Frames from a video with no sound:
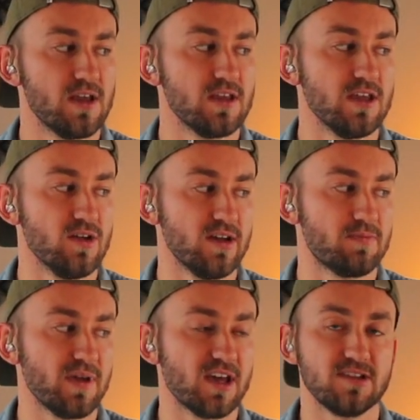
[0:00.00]
You notice
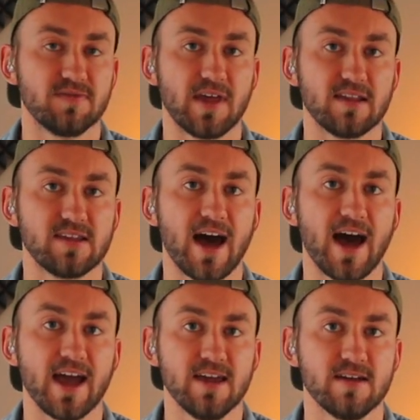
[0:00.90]
because of that
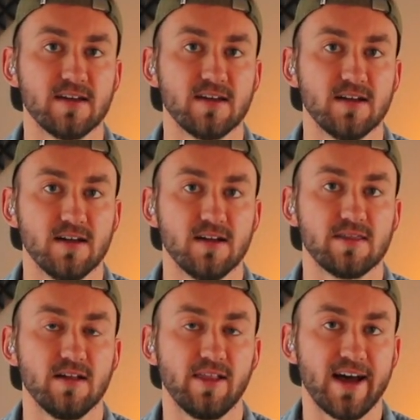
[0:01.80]
tie,
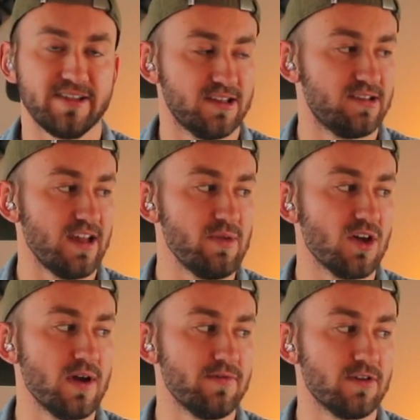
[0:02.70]
the last
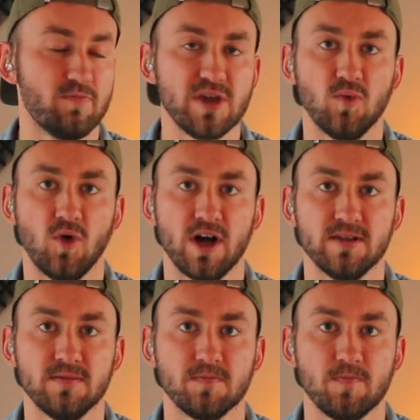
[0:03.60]
semiquaver of beat 1
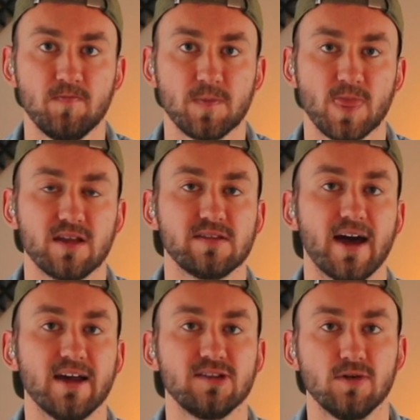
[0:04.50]

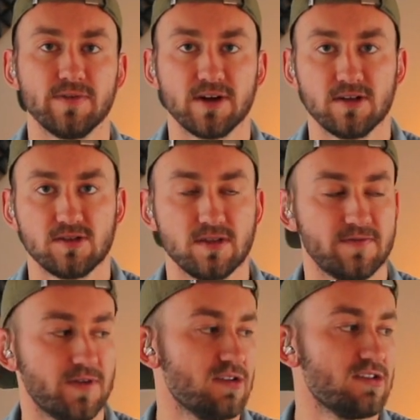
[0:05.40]
ties over to the
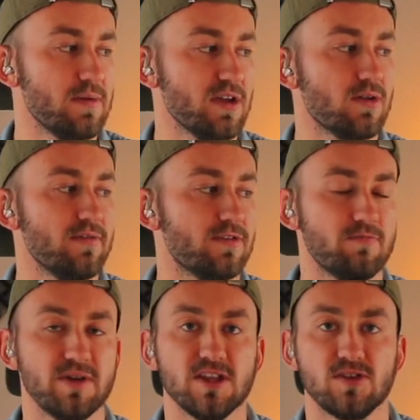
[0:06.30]
first semiquaver of
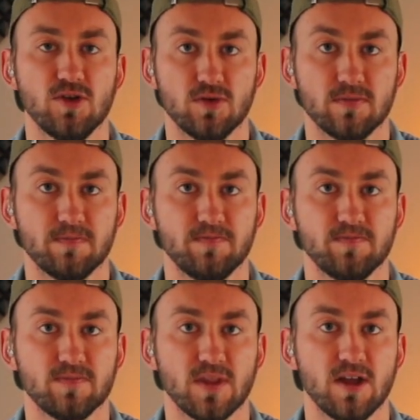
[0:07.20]
beat 2,
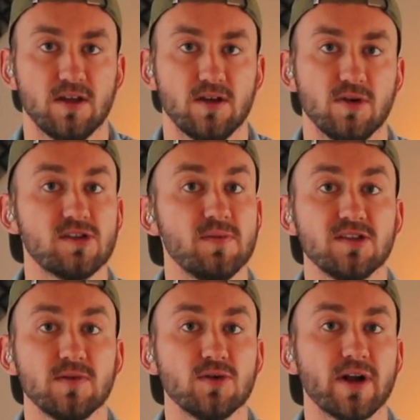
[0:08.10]
which means
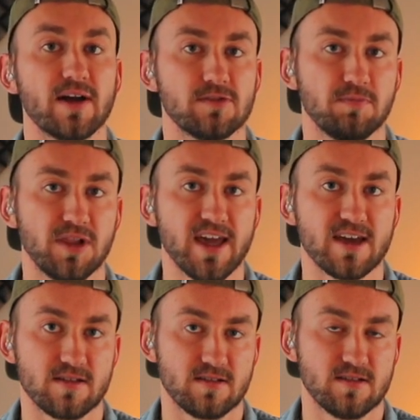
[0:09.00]
we don't have to play it.